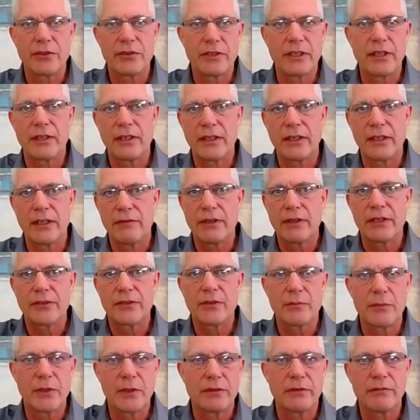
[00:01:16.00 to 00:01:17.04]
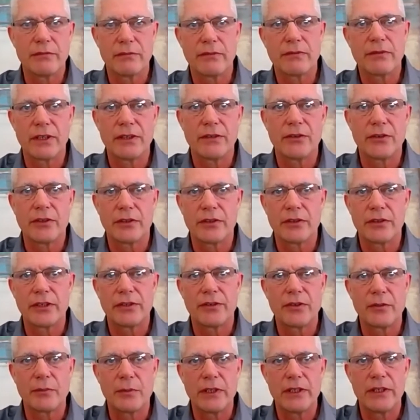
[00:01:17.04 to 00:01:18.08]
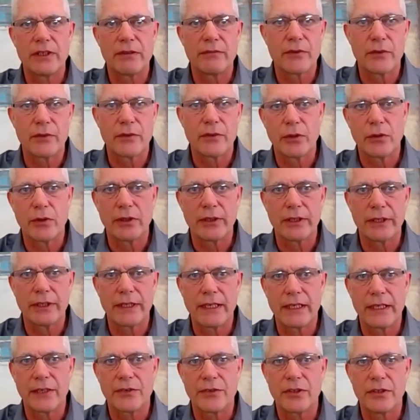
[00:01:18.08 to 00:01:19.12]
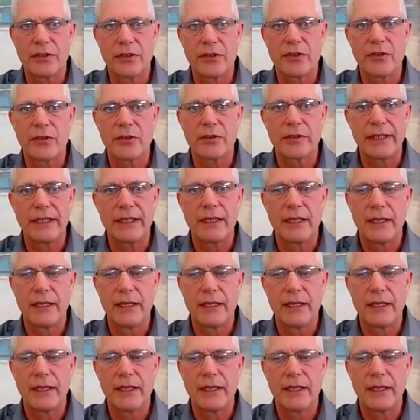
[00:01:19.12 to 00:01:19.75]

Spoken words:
investment funds are disappearing from the oil and gas industry.